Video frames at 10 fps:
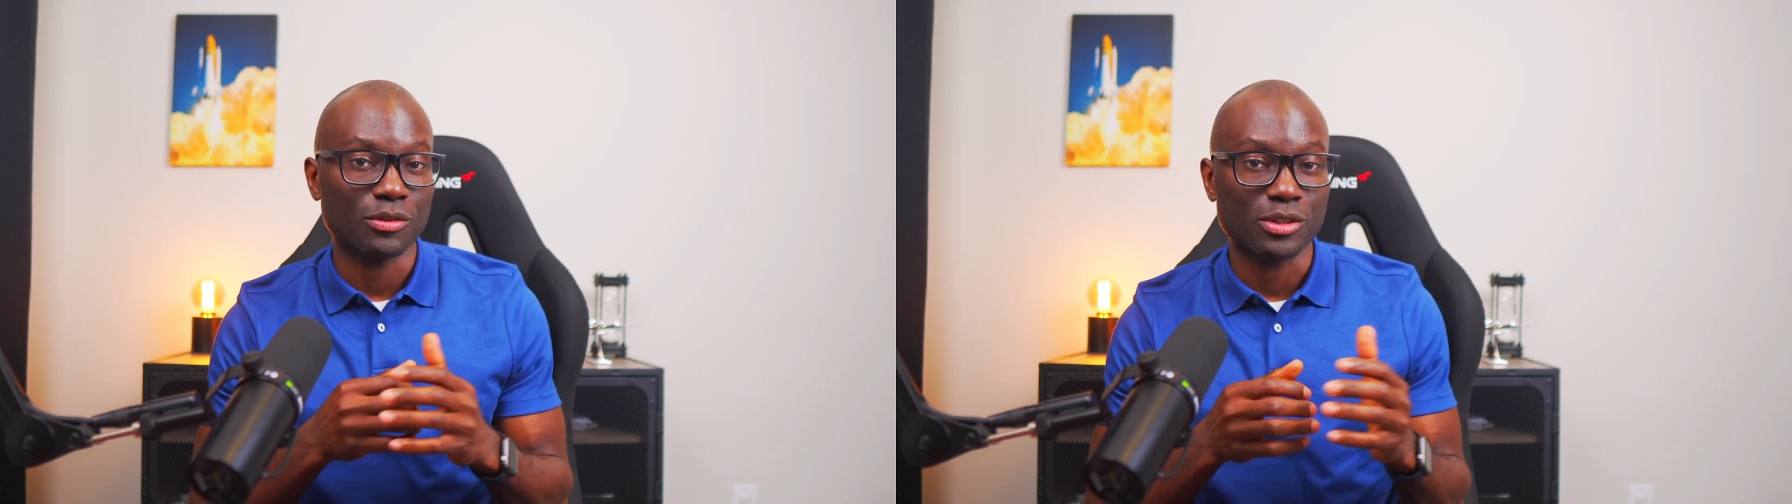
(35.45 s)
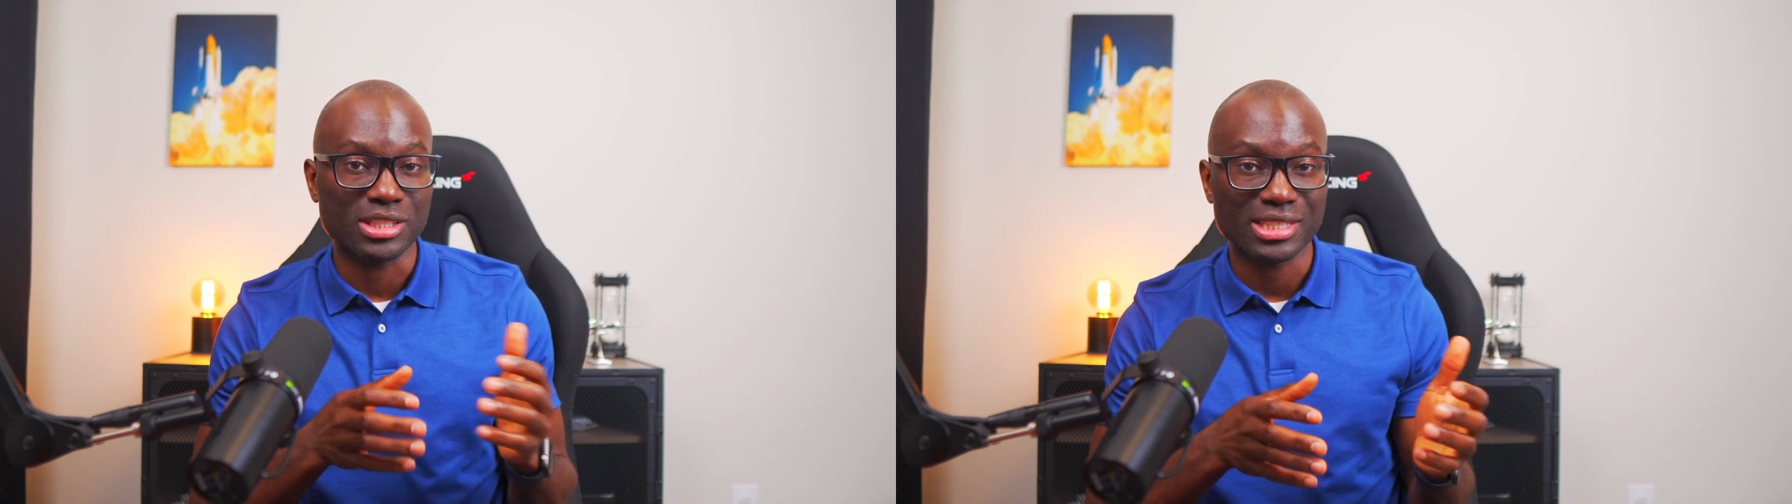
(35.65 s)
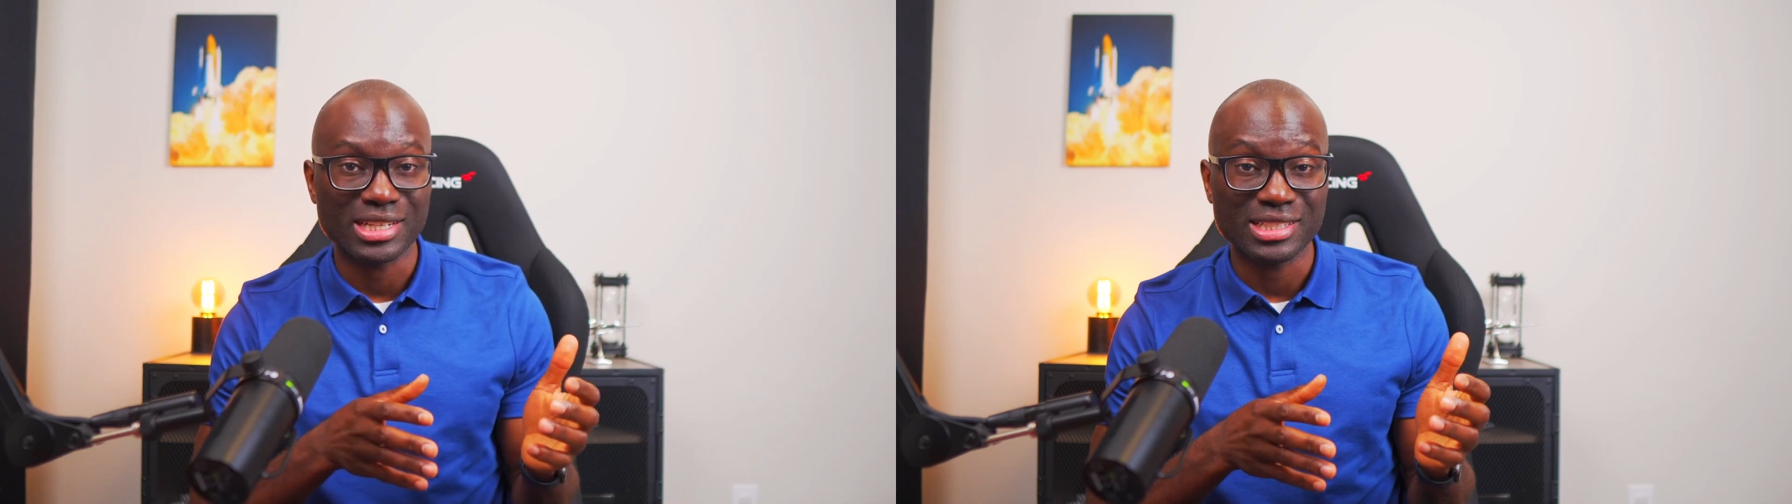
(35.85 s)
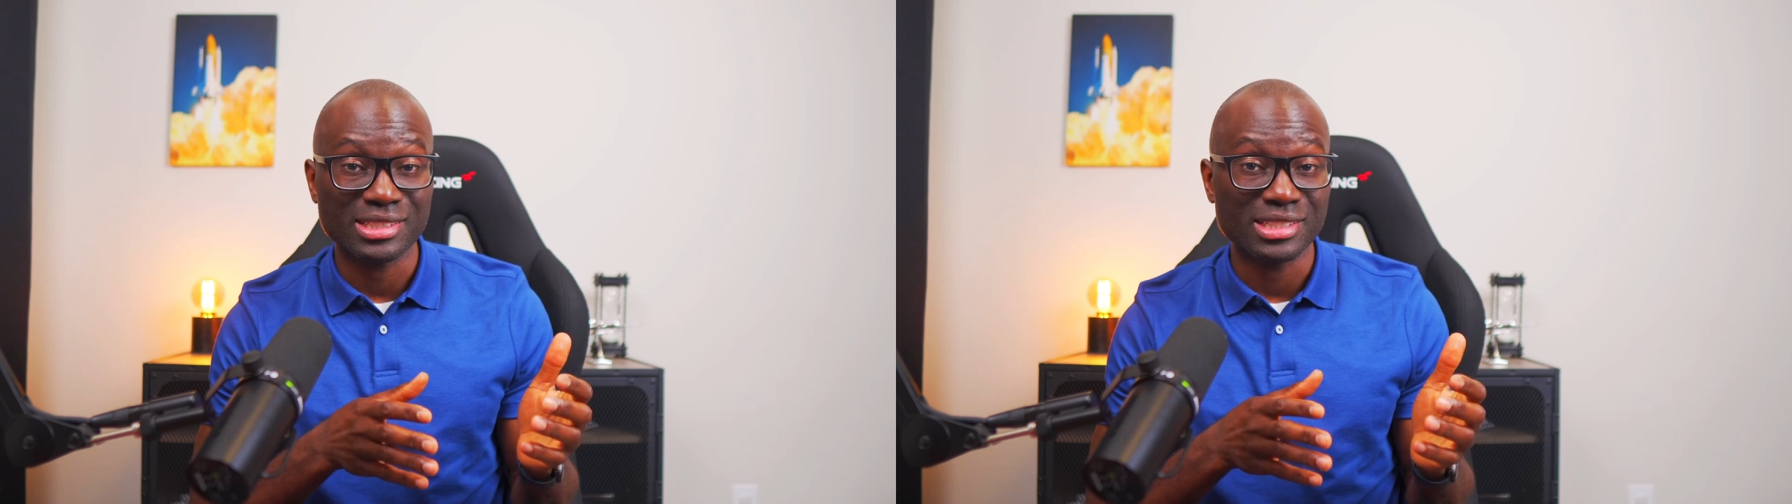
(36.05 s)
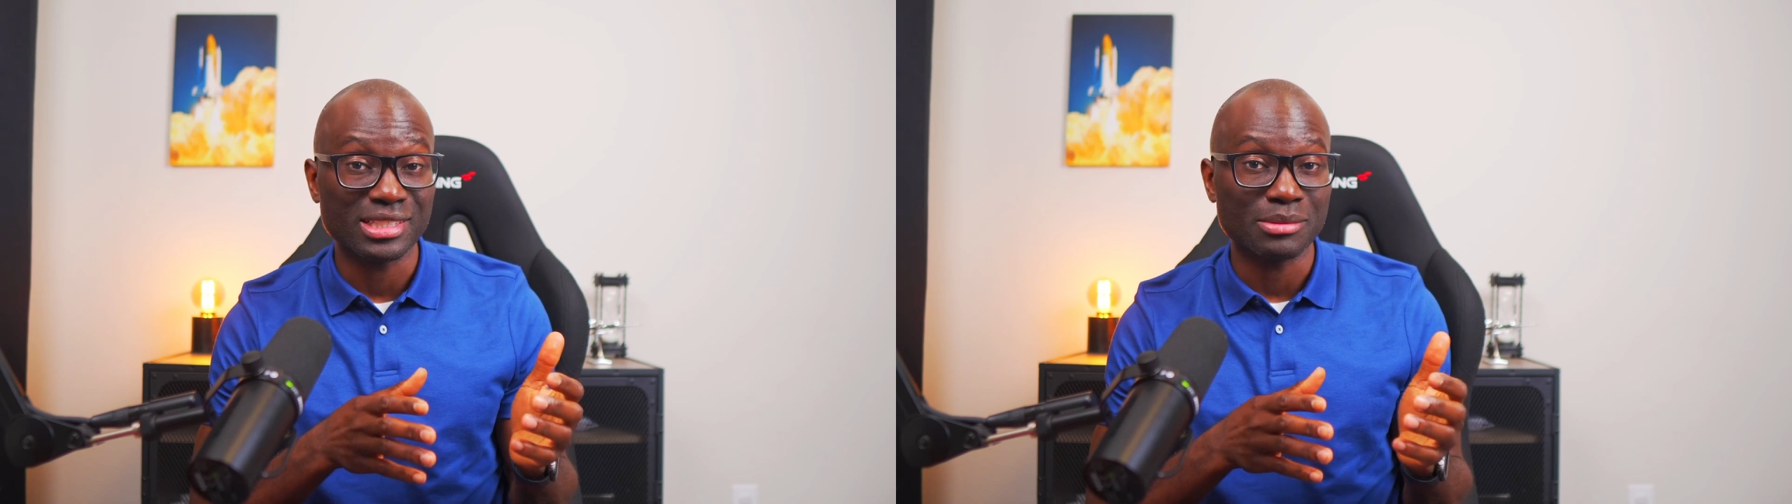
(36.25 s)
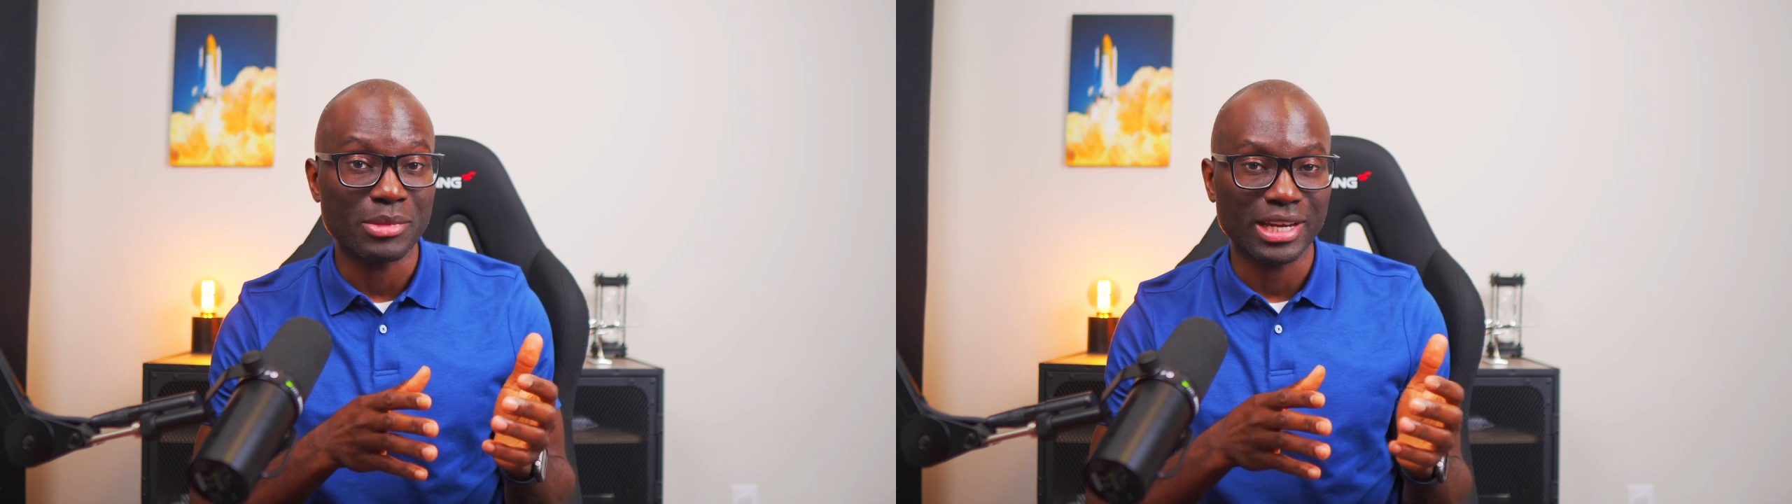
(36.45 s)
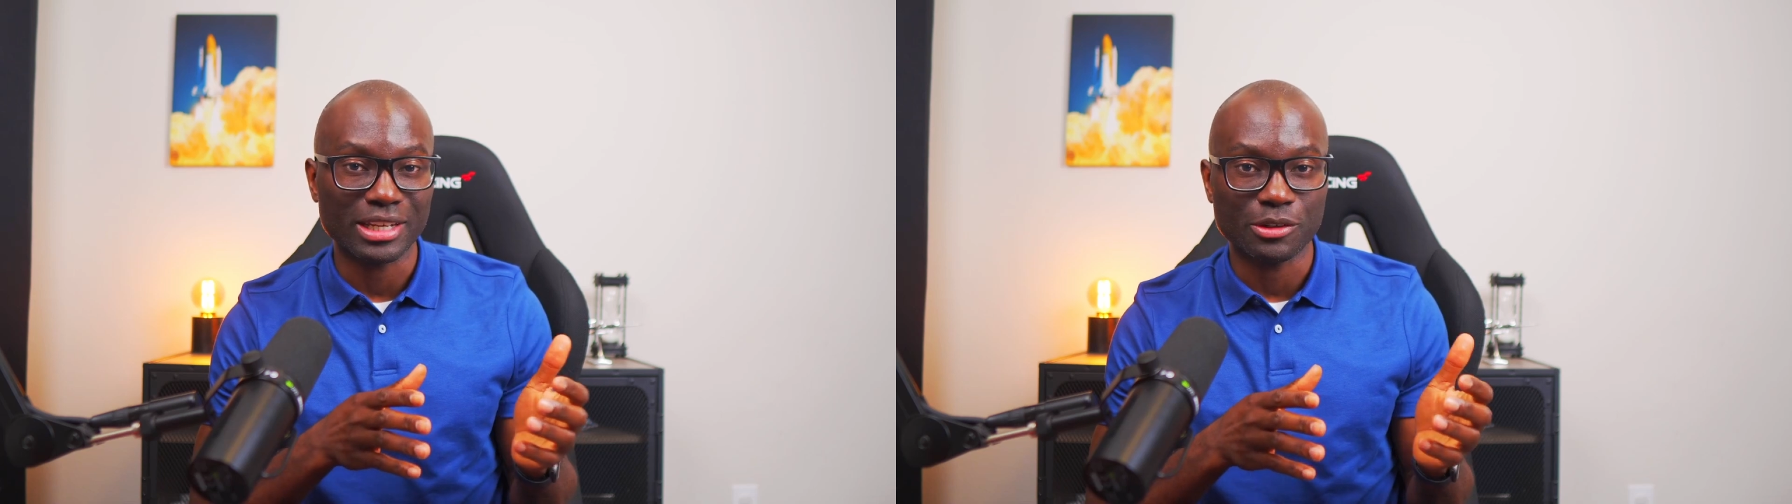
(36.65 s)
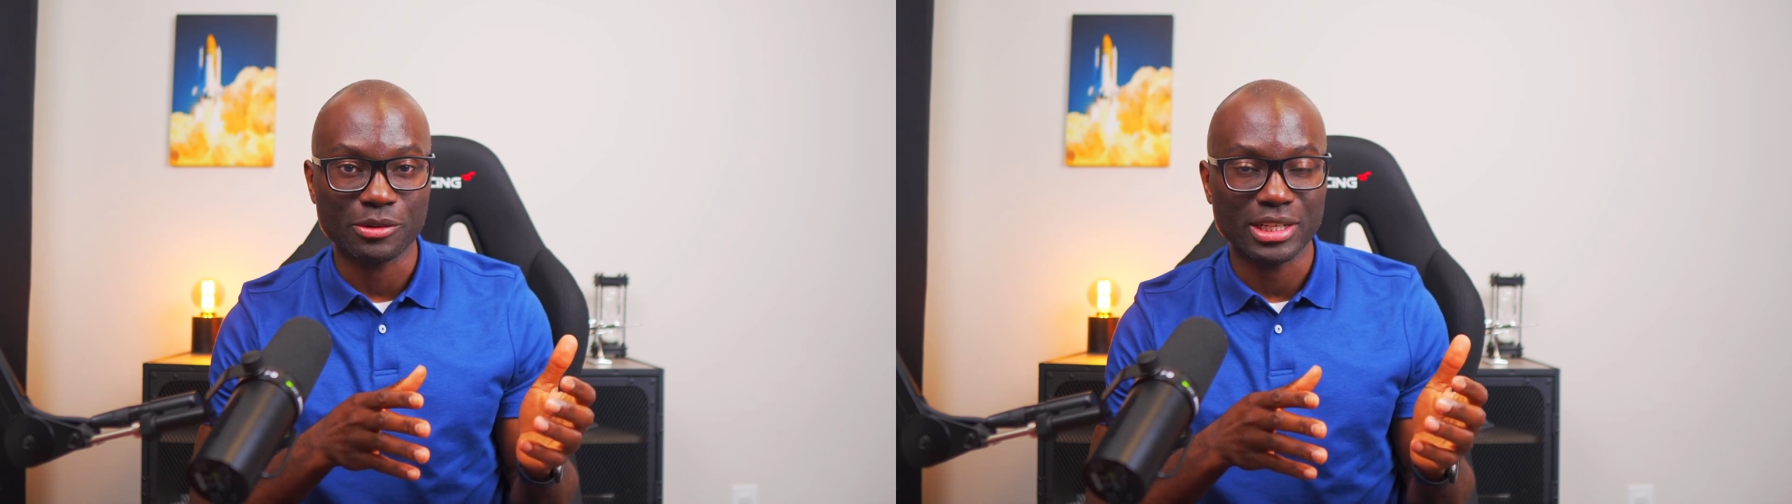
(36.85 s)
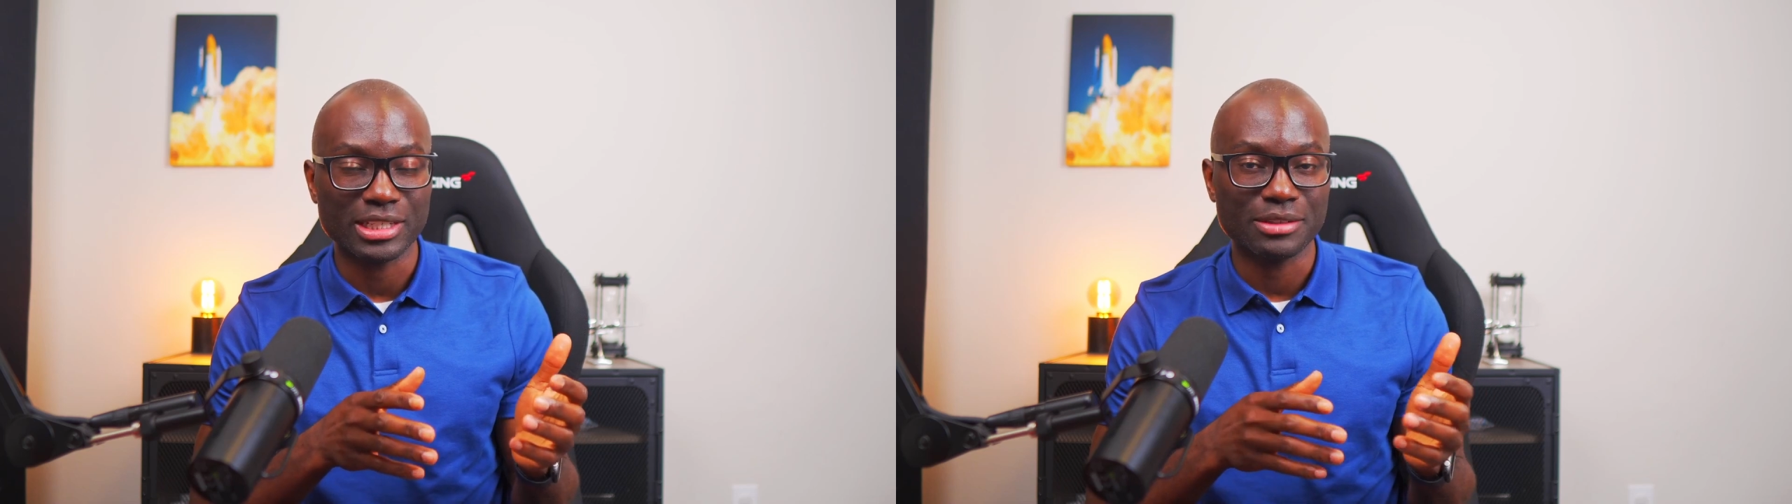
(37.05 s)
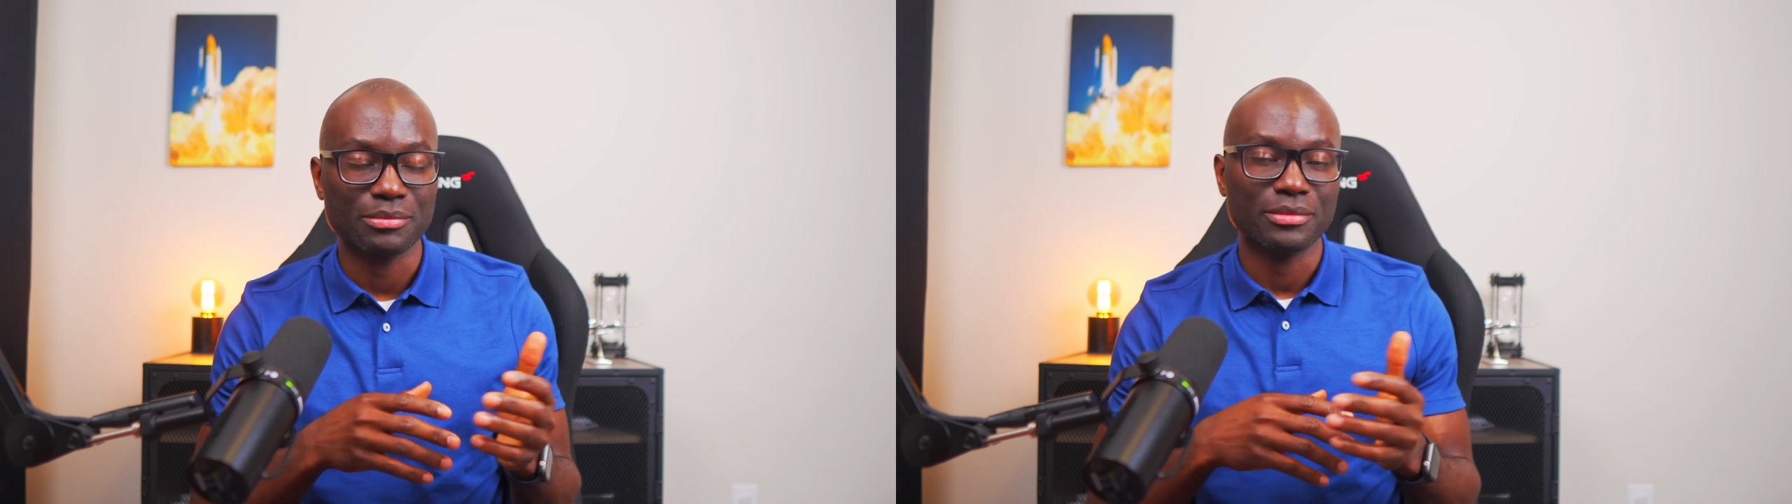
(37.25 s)
uncertainty in the market
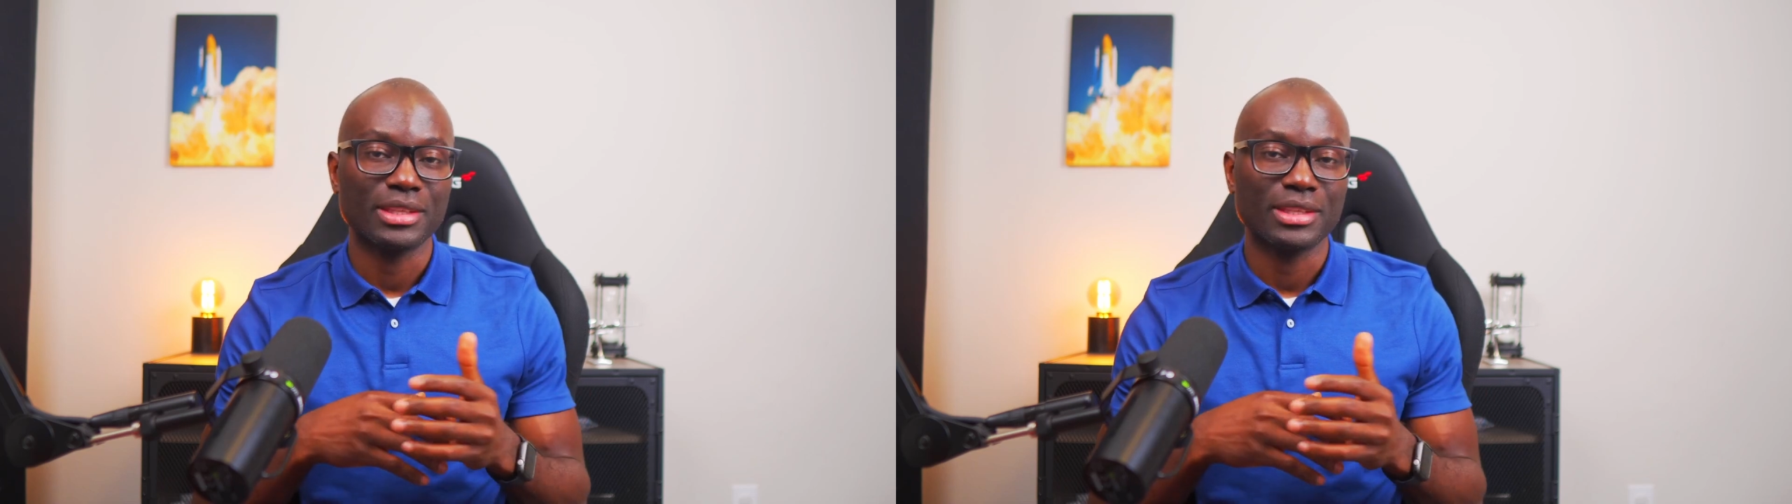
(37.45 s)
already,